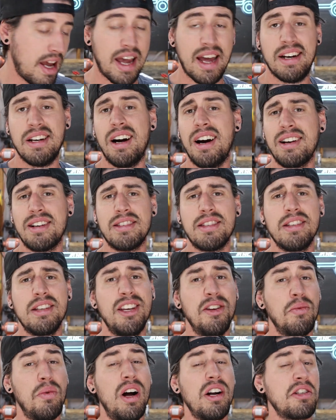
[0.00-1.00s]
And
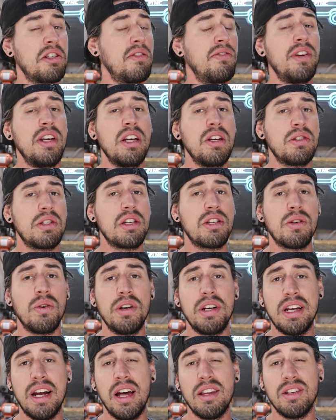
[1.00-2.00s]
honestly, watching videos of this
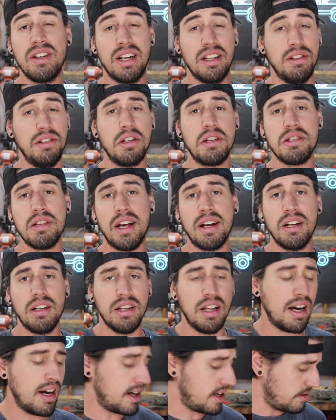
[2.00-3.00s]
going together, it looks like a
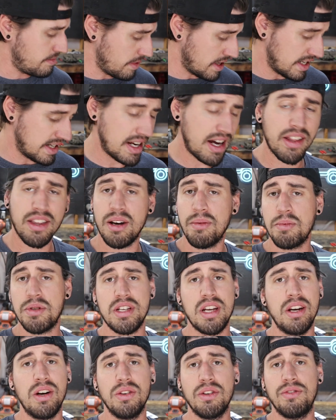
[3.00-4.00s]
lot, but now that I'm
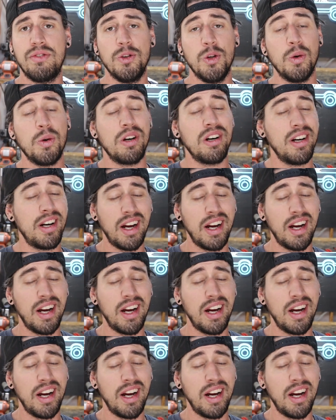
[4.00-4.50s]
seeing it on the floor,